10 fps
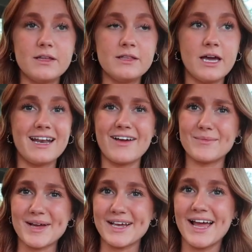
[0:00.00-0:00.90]
And then I
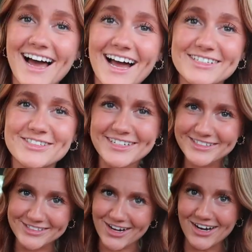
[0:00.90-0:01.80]
have my last
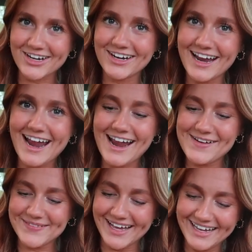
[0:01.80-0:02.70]
soccer
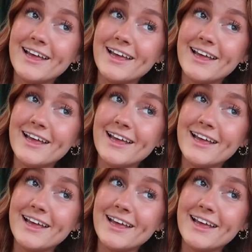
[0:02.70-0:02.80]
game.